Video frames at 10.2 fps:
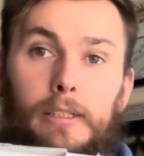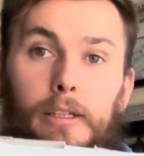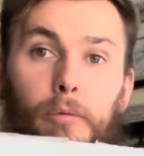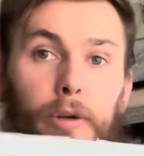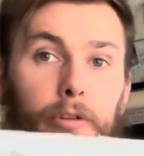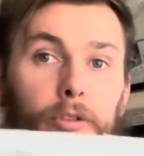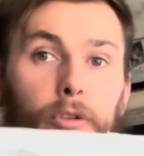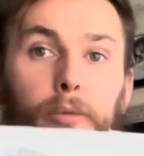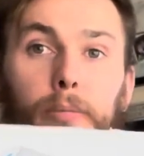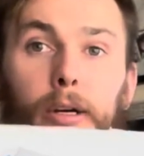A Wii
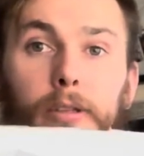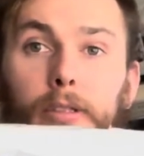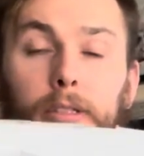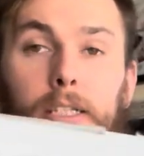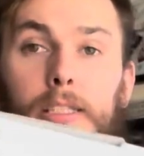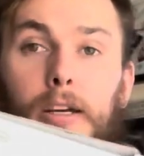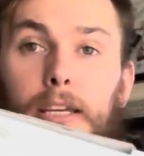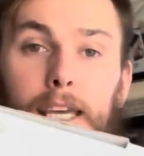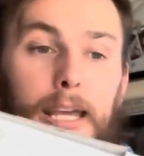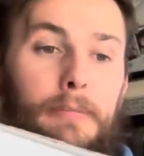Resort box. It's got
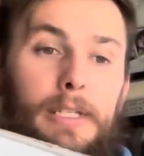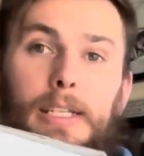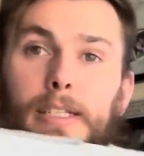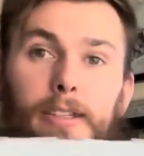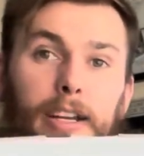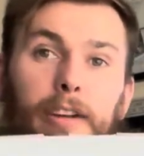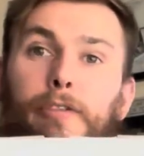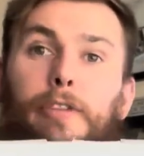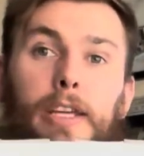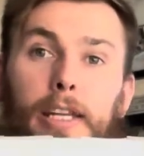games in it. It's got
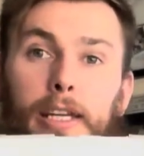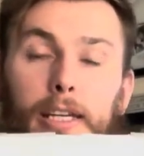everything in it.